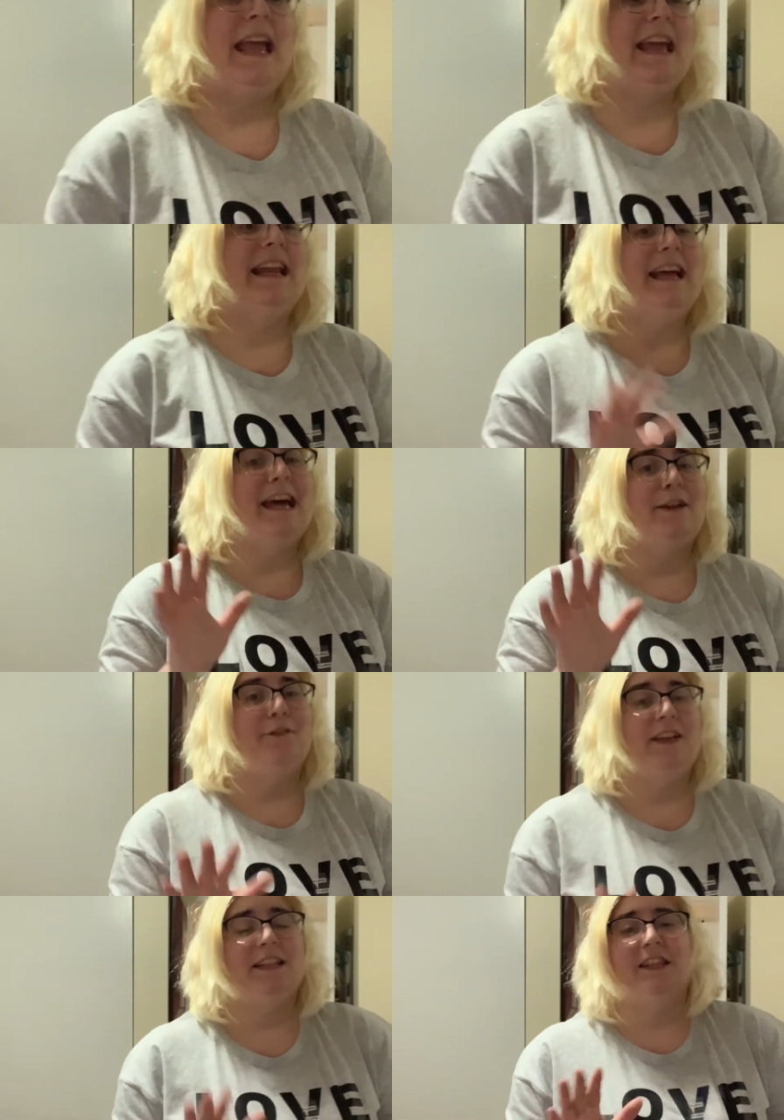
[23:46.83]
And I had a
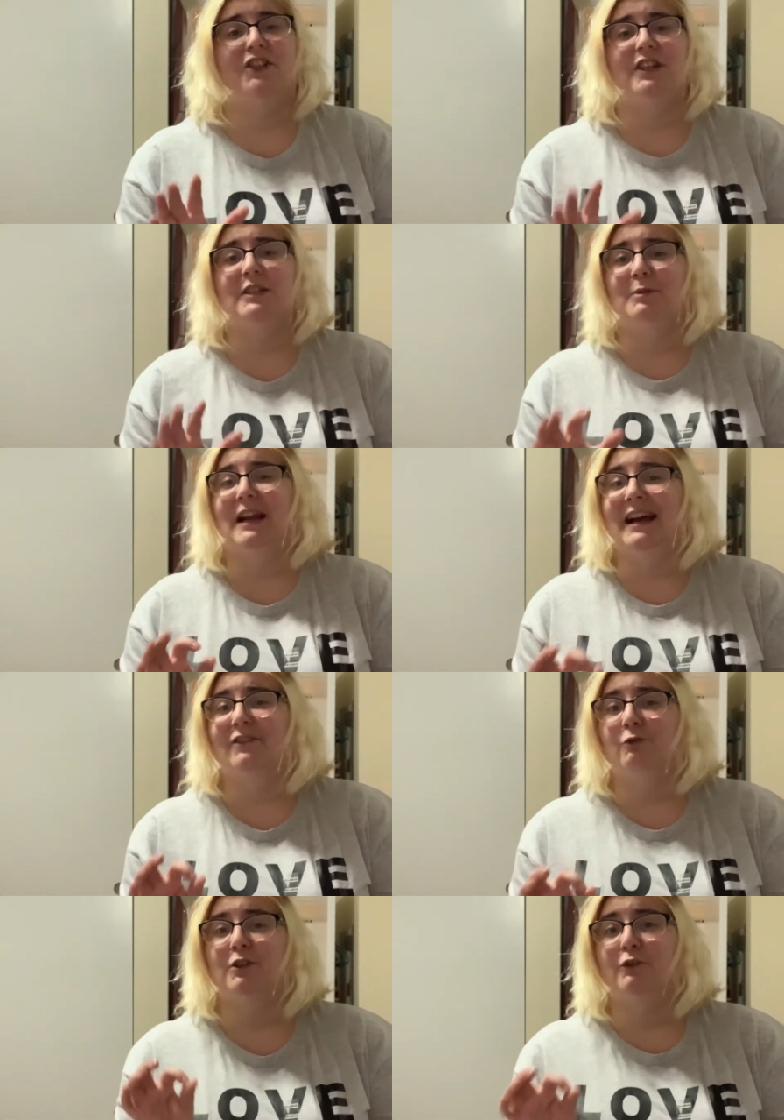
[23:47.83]
feeling the jeans were not
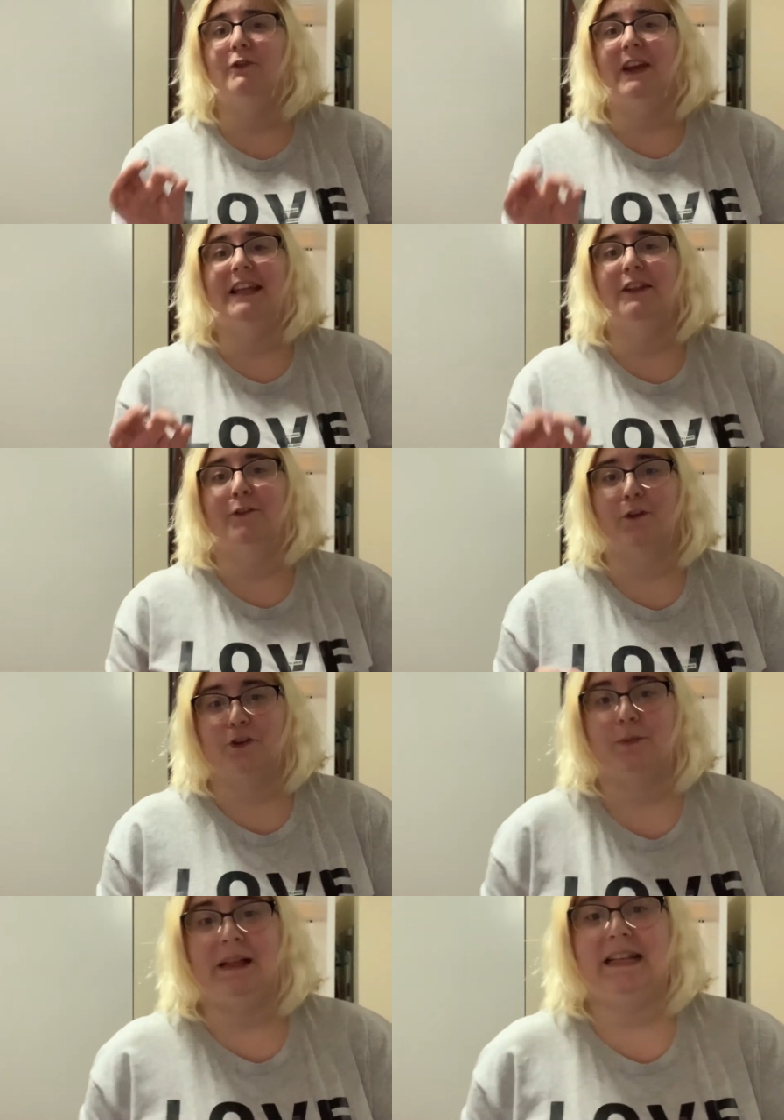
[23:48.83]
going to fit in the
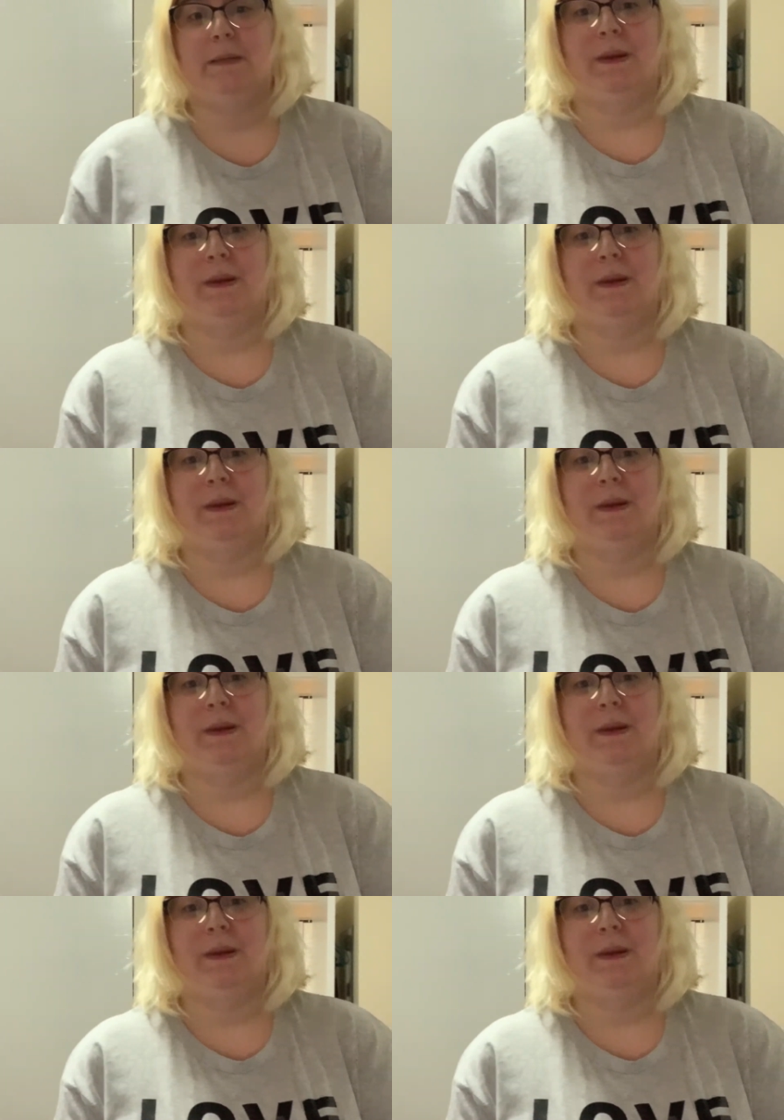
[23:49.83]
first place,